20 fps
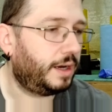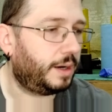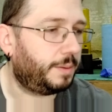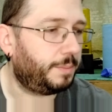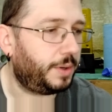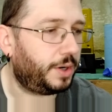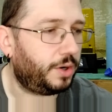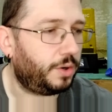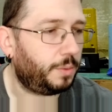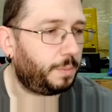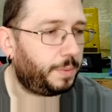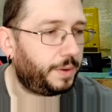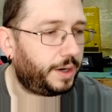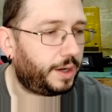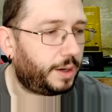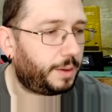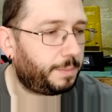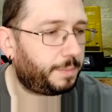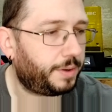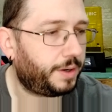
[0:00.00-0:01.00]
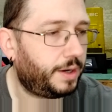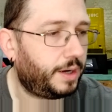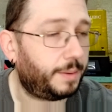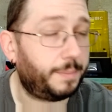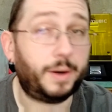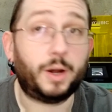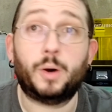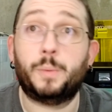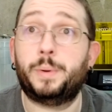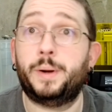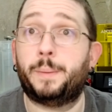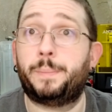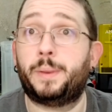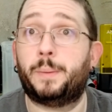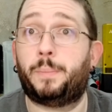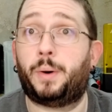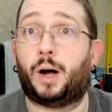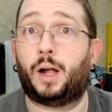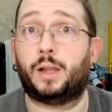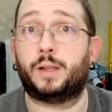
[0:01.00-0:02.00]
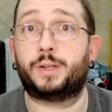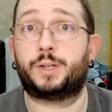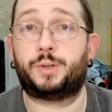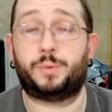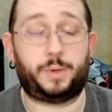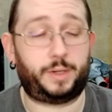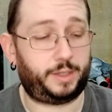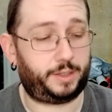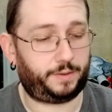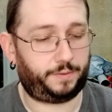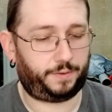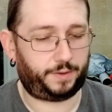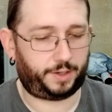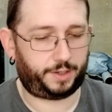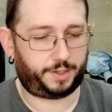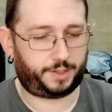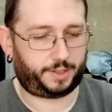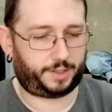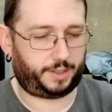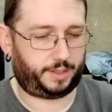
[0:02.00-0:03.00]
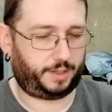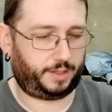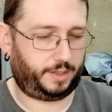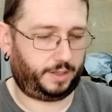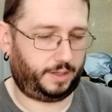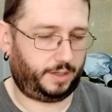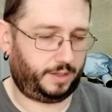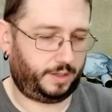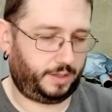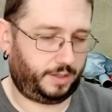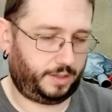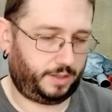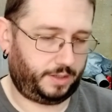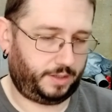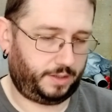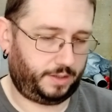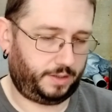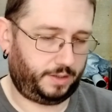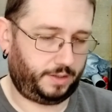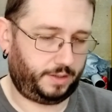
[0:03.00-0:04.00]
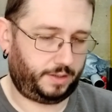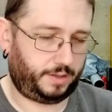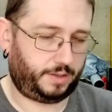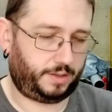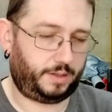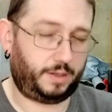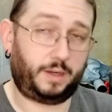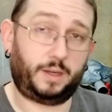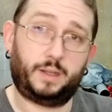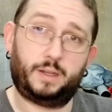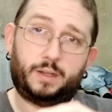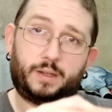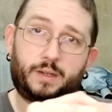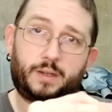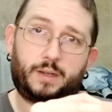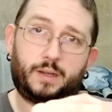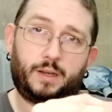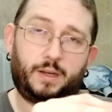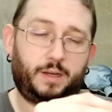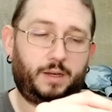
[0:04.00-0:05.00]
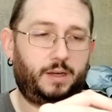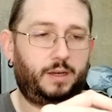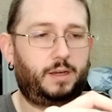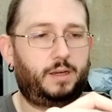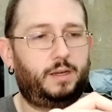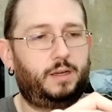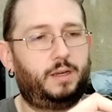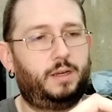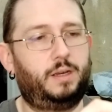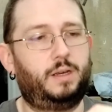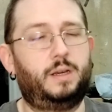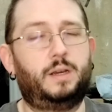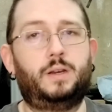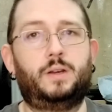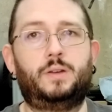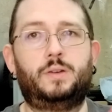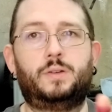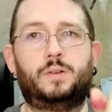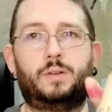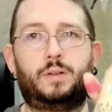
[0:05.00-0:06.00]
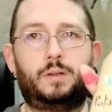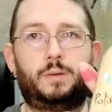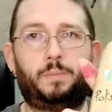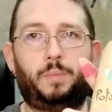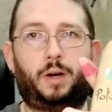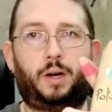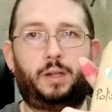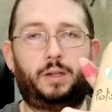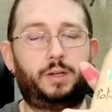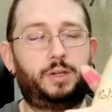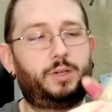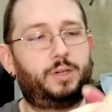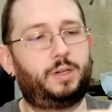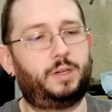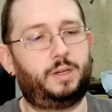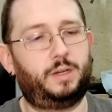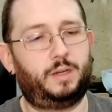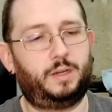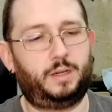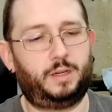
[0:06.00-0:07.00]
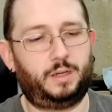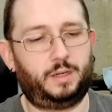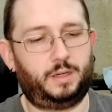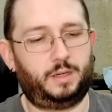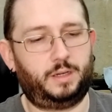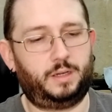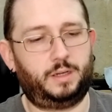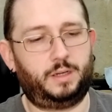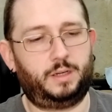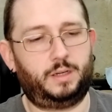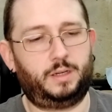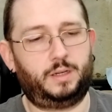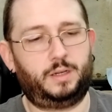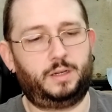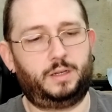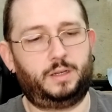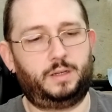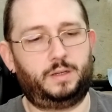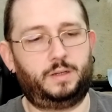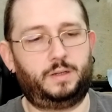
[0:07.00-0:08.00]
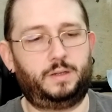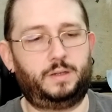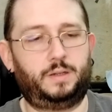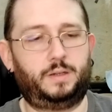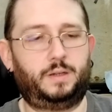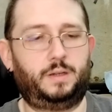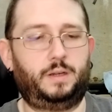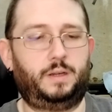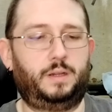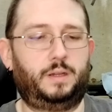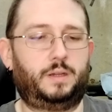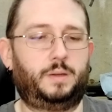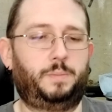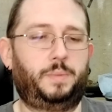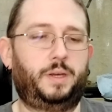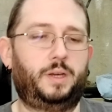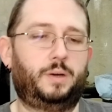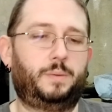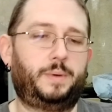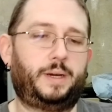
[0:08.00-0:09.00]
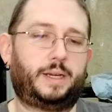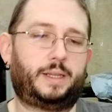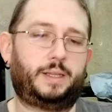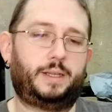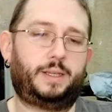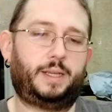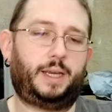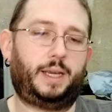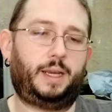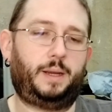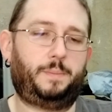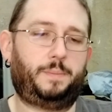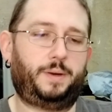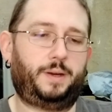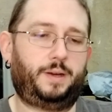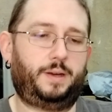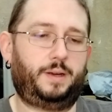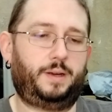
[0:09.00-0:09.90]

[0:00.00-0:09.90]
I'm gonna open up the polished ones first. So let's see, this is polished. Let's see, let's peel back the tape.